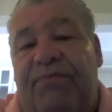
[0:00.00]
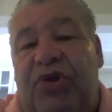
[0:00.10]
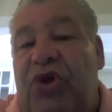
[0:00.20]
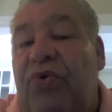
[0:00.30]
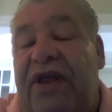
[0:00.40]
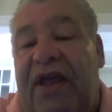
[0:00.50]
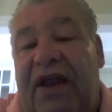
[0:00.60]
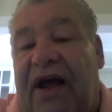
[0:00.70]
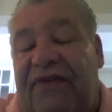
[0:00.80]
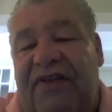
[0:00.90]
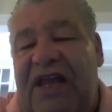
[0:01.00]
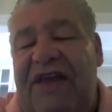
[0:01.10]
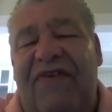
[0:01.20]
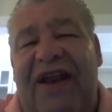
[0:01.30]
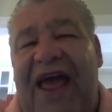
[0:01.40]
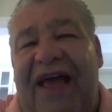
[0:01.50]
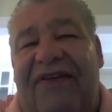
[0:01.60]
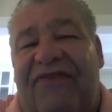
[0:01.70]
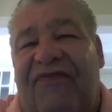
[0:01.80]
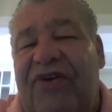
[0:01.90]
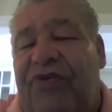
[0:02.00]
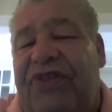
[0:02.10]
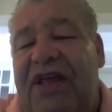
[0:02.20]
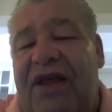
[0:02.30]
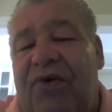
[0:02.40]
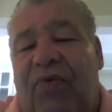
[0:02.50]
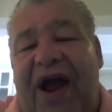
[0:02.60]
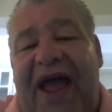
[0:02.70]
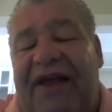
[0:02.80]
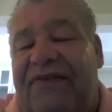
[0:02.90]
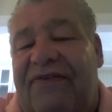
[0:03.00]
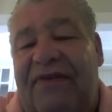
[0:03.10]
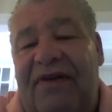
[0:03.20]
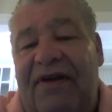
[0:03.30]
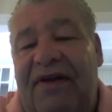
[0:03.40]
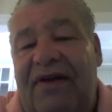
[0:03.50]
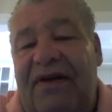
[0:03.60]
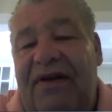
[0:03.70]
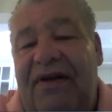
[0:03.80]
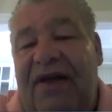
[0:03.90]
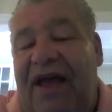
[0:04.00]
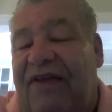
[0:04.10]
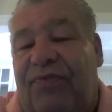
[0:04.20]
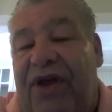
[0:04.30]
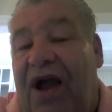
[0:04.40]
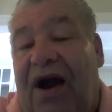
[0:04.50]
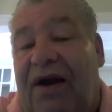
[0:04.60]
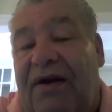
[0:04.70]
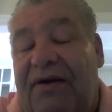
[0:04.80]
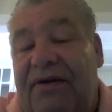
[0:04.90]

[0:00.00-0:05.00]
beauty in us, even as filthy rags as we are,